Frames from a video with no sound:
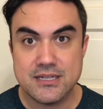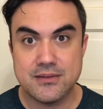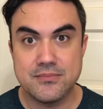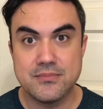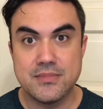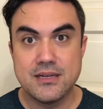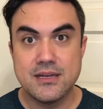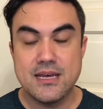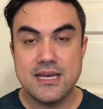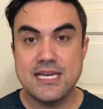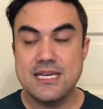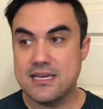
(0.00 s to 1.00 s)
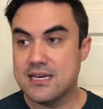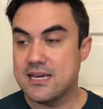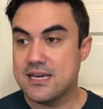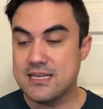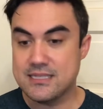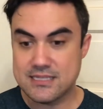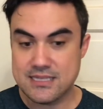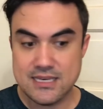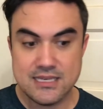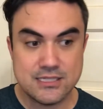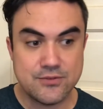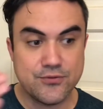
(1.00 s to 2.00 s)
him.
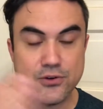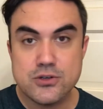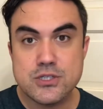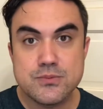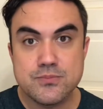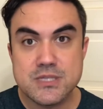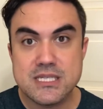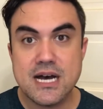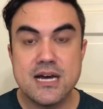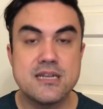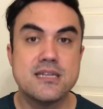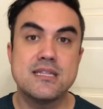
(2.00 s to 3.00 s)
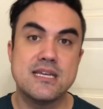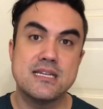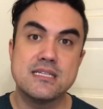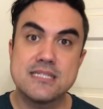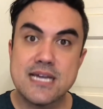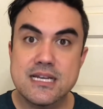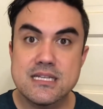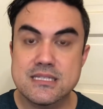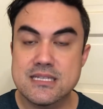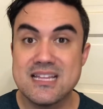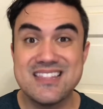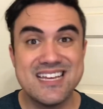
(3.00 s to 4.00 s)
His first son, then his second
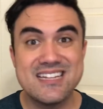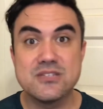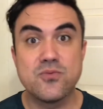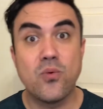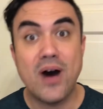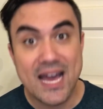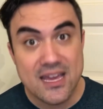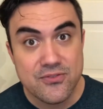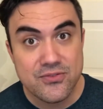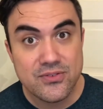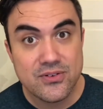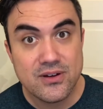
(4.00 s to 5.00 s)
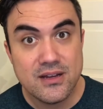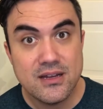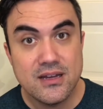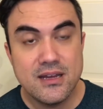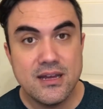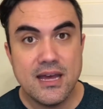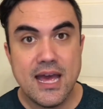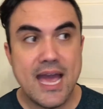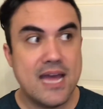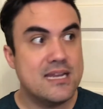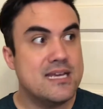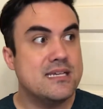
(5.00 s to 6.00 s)
son, then his wife.
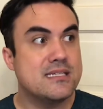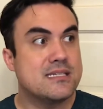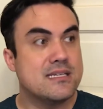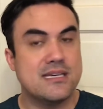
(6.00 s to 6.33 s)
And he